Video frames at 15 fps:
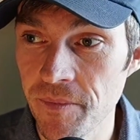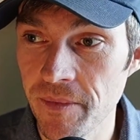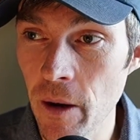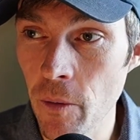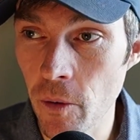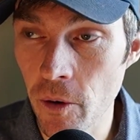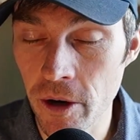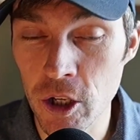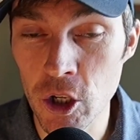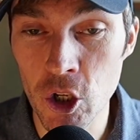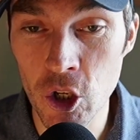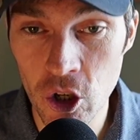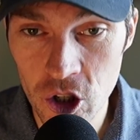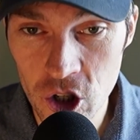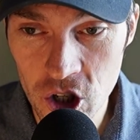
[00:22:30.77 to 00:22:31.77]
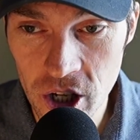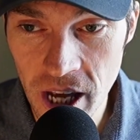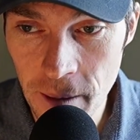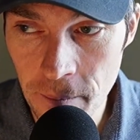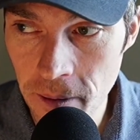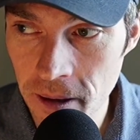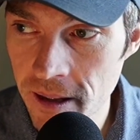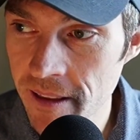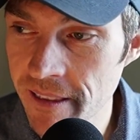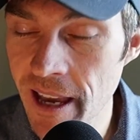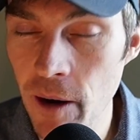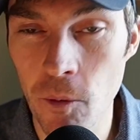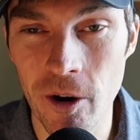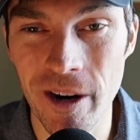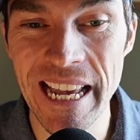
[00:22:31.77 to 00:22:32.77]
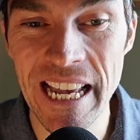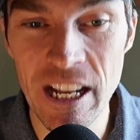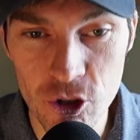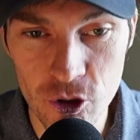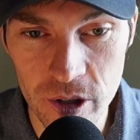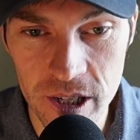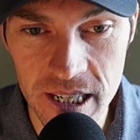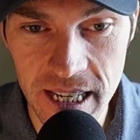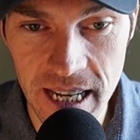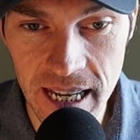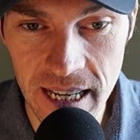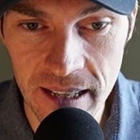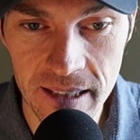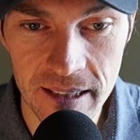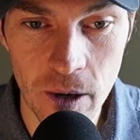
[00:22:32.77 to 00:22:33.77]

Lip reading: They were in good shape. They were interesting.